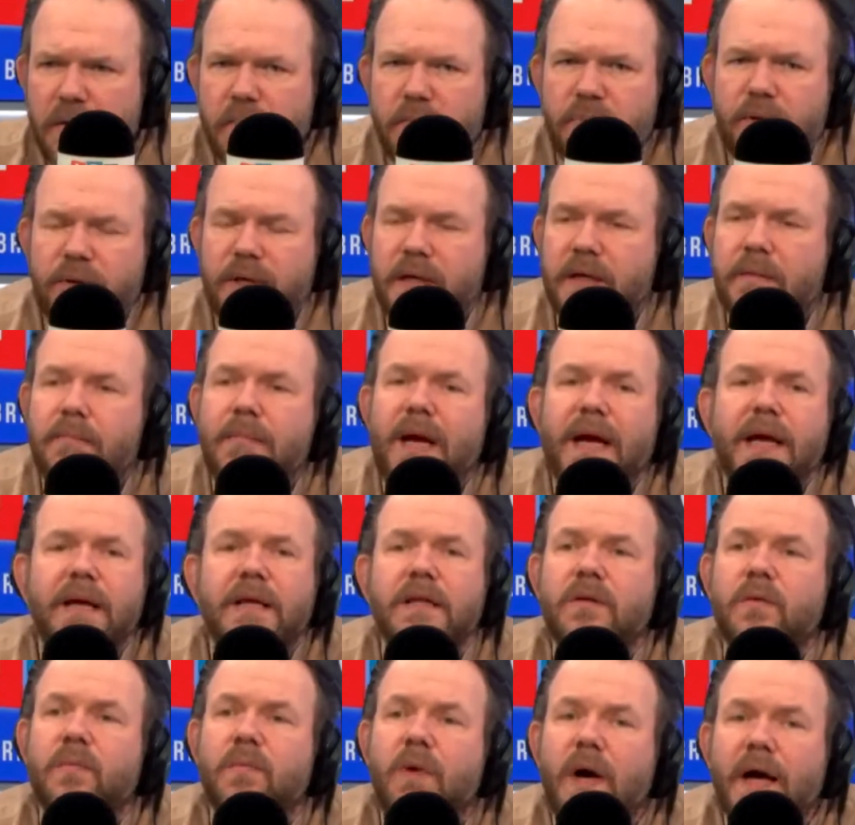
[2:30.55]
putting a man
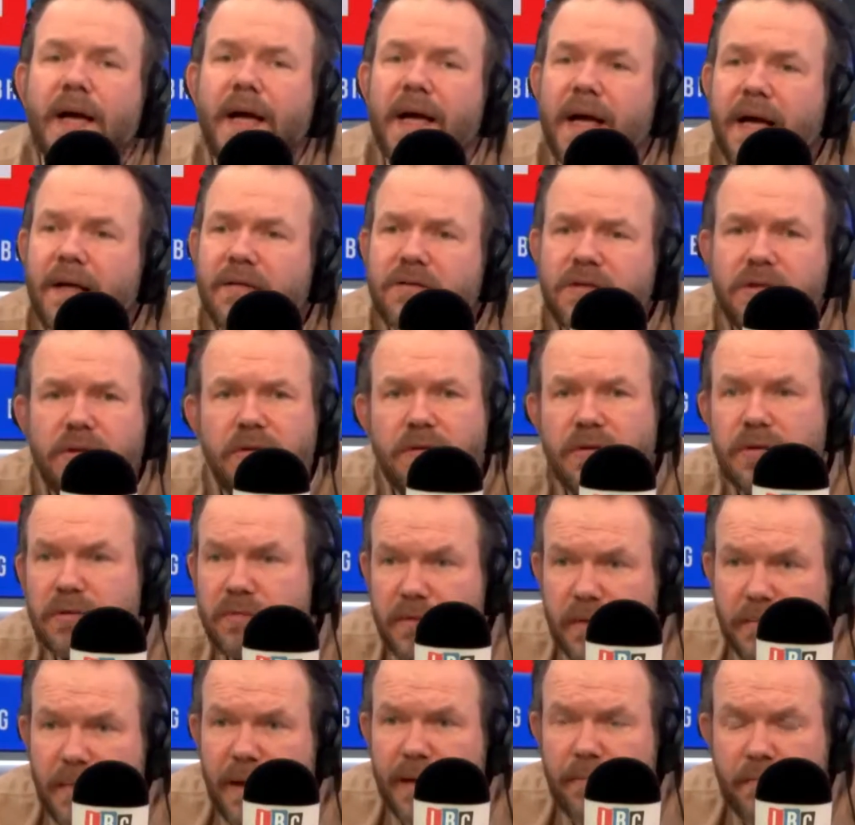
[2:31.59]
in the White House who you'll
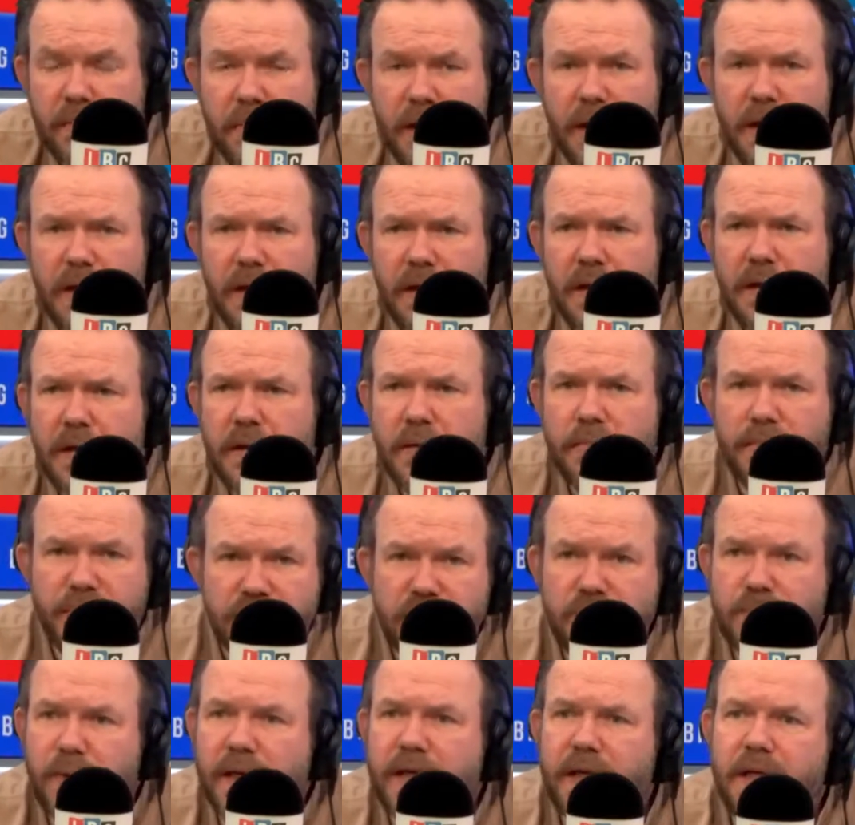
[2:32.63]
remember
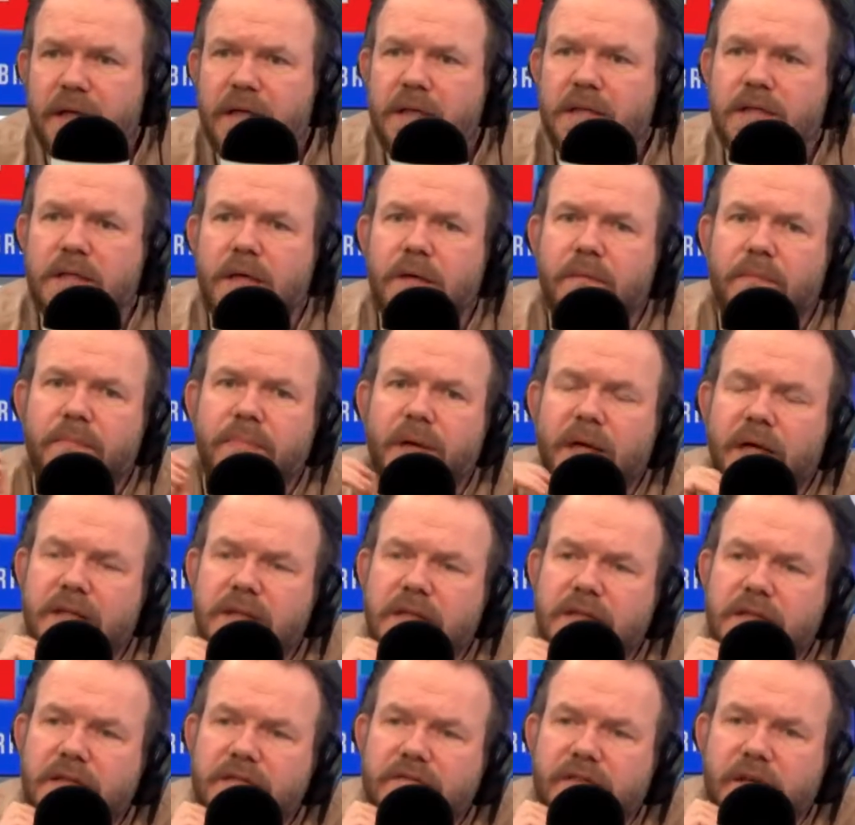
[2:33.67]
persuaded his own
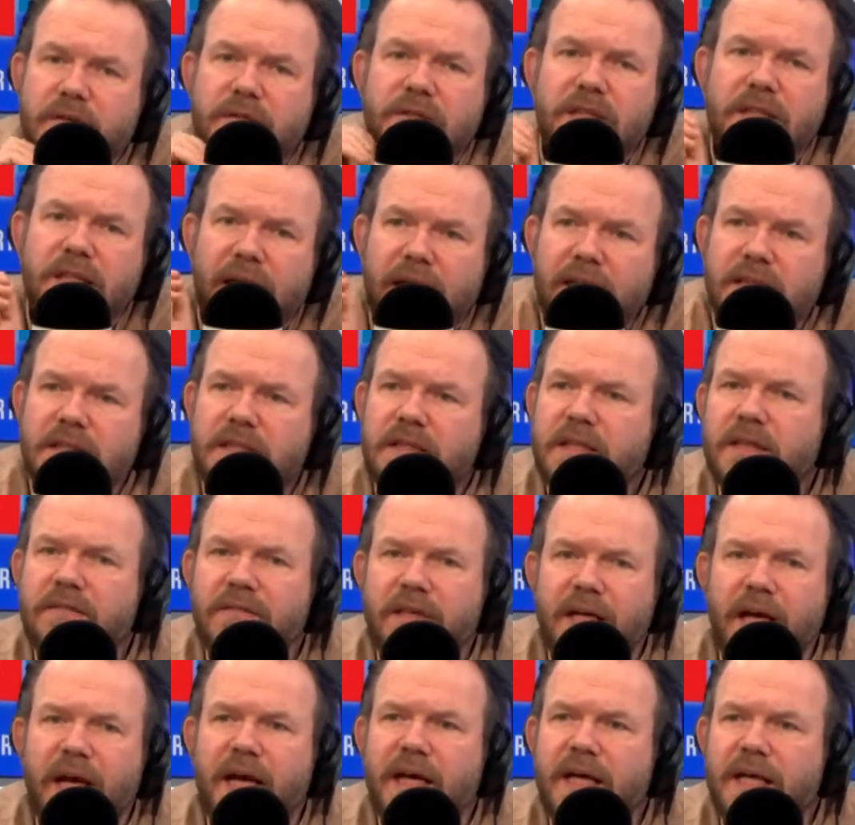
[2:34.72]
party to vote against
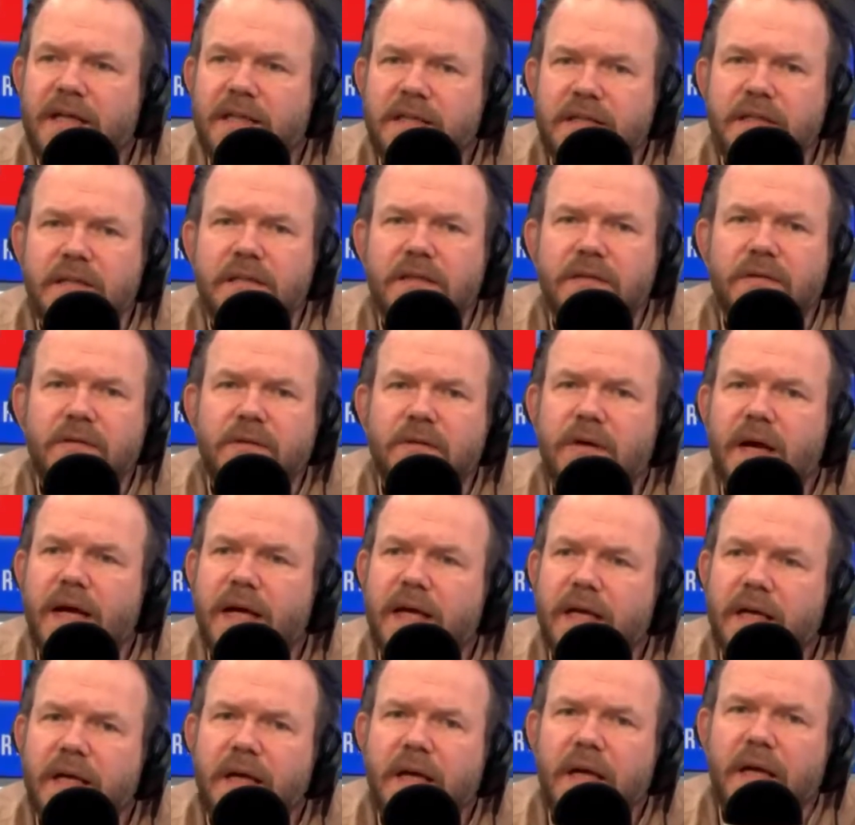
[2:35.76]
giving aid to
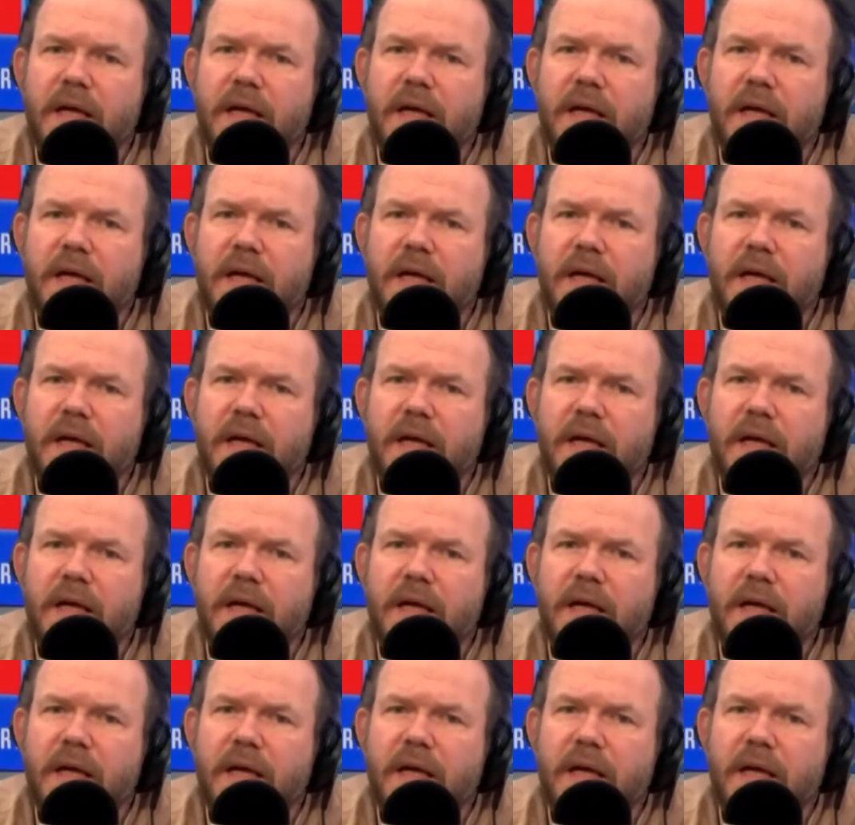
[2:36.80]
Ukraine